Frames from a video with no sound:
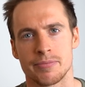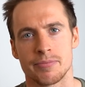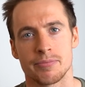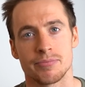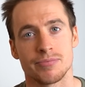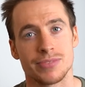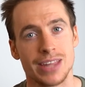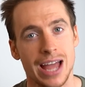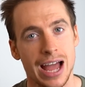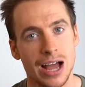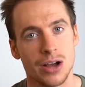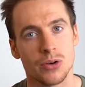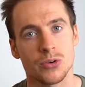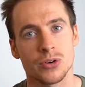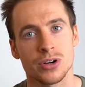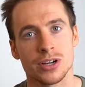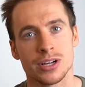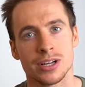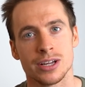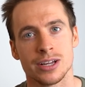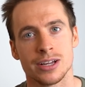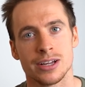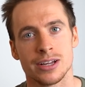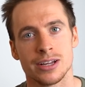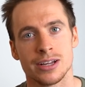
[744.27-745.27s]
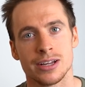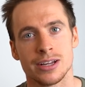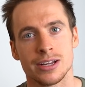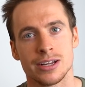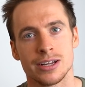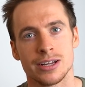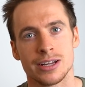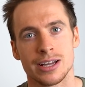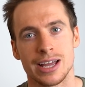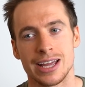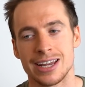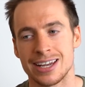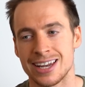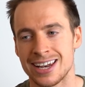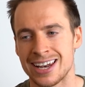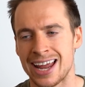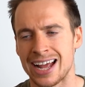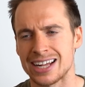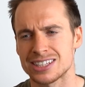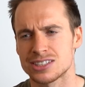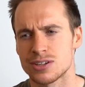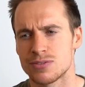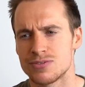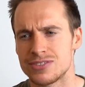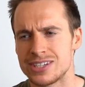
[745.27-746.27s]
Now, in an
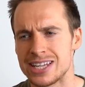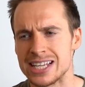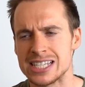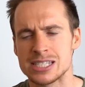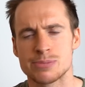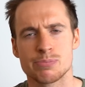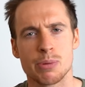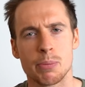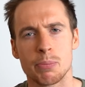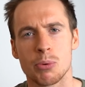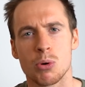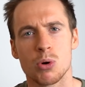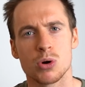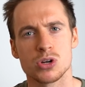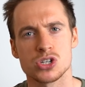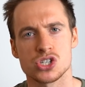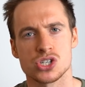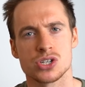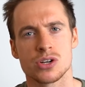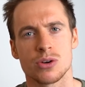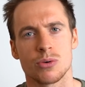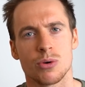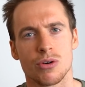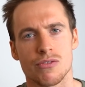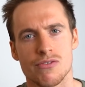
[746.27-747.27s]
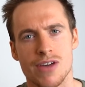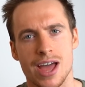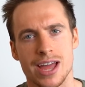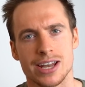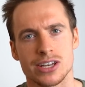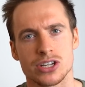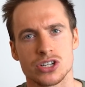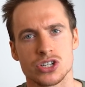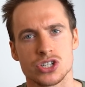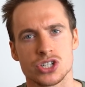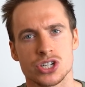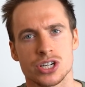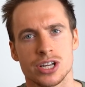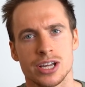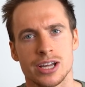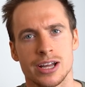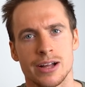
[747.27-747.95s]
act of disproportionate revenge,